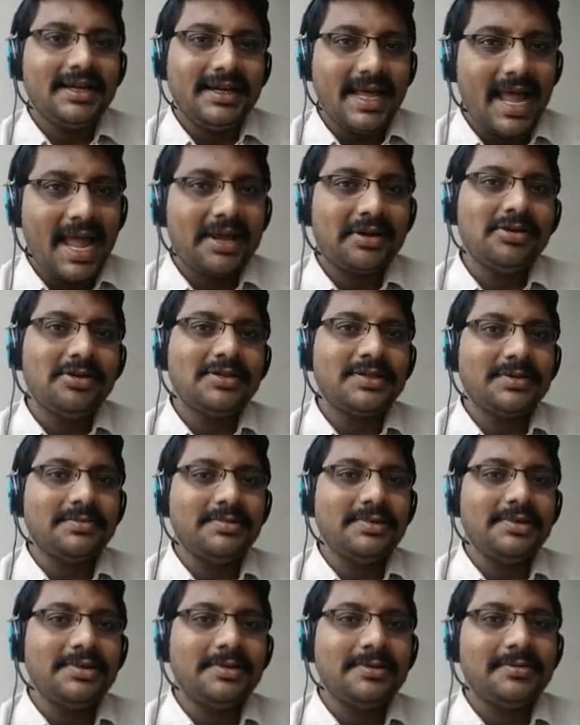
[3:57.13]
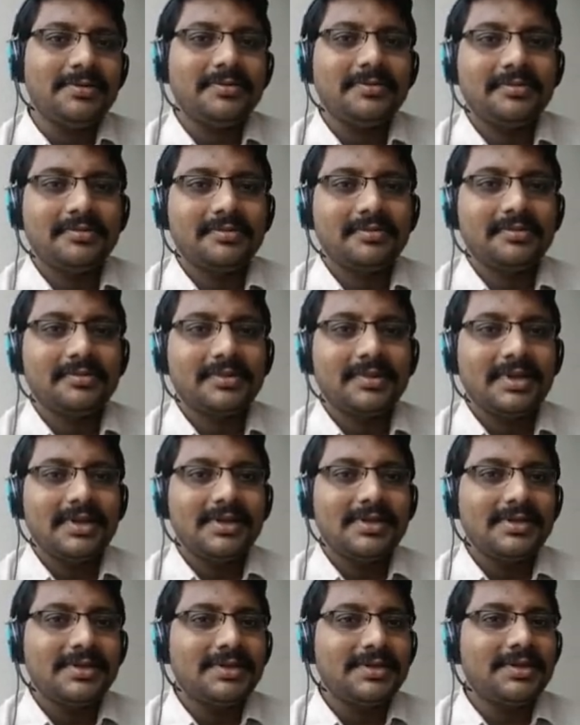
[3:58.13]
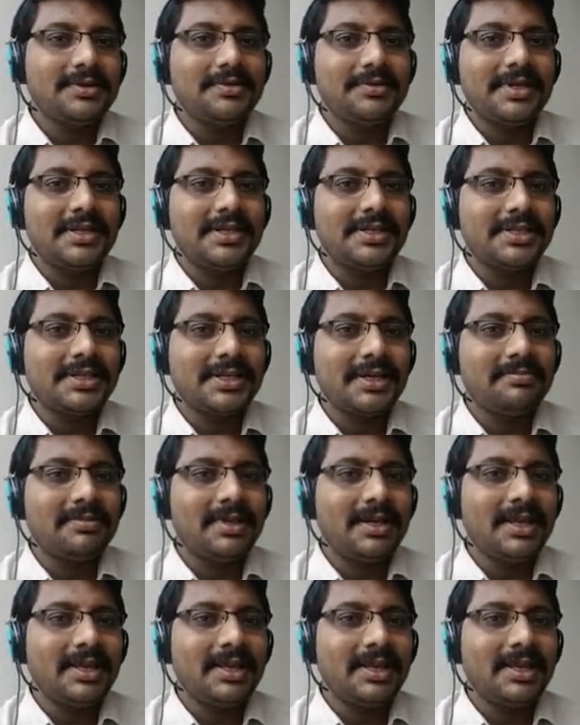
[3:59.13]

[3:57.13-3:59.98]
diagonalizable. So in step